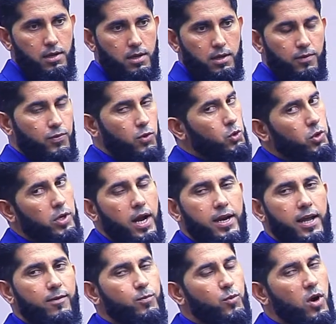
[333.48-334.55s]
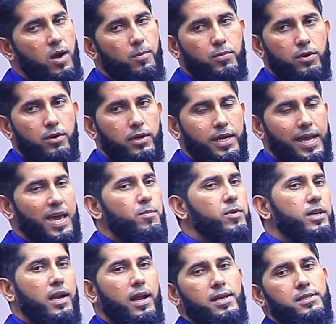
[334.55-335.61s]
If you do not have proper
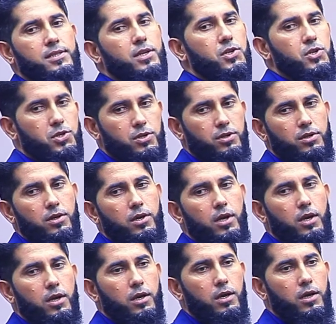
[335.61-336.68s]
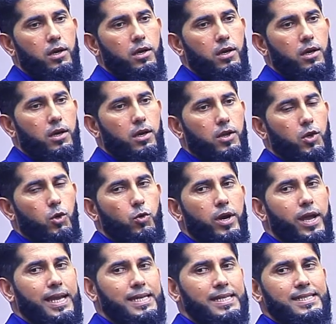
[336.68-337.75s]
capitalization in your
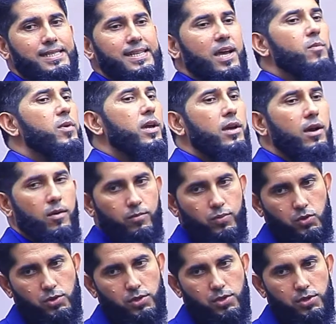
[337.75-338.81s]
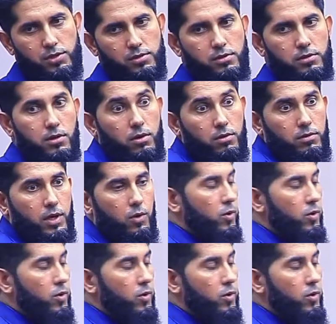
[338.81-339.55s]
academic composition, so they